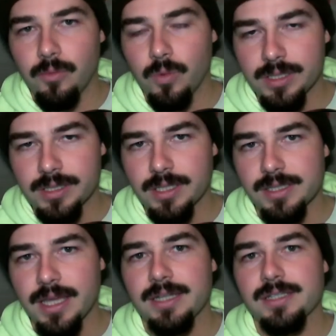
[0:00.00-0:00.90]
what it
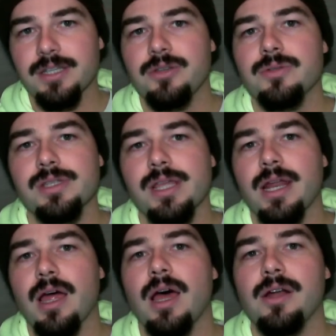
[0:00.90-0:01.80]
does then is it uses that
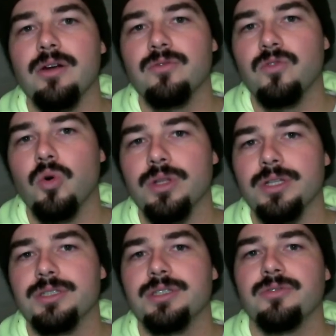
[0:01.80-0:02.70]
higher
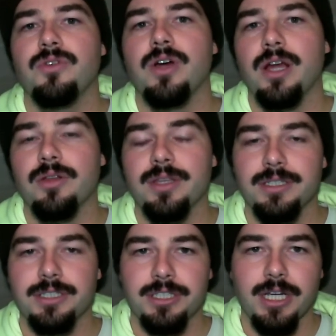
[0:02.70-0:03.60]
voltage to fire the
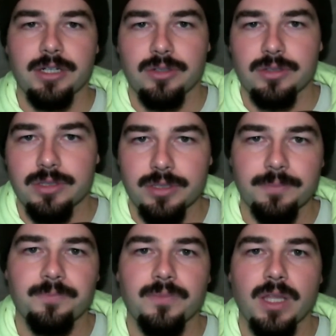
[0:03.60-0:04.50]
injectors.
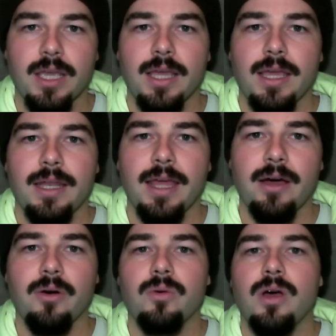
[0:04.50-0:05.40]

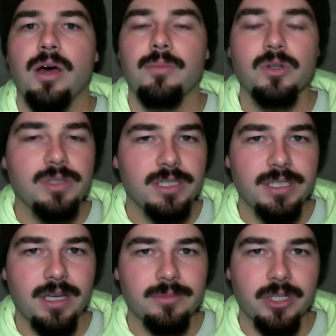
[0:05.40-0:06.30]
Now, on most
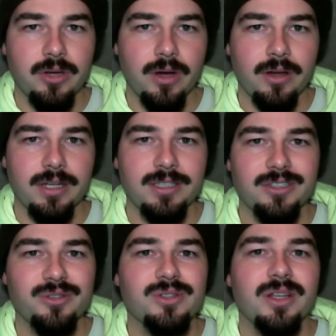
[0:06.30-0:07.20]
ECMs that go out, it's
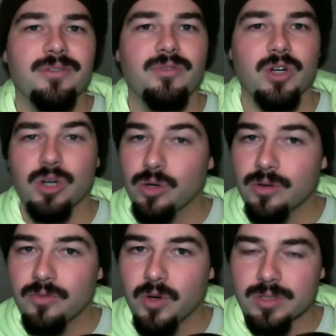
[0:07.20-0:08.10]
usually for
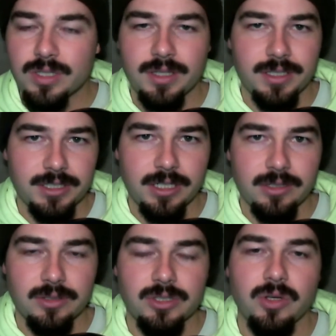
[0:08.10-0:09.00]
current faults on the
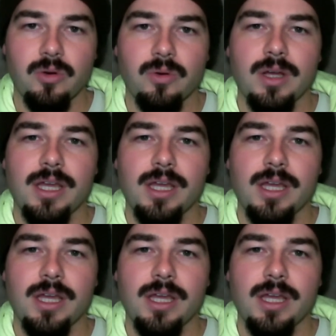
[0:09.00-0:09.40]
injector. So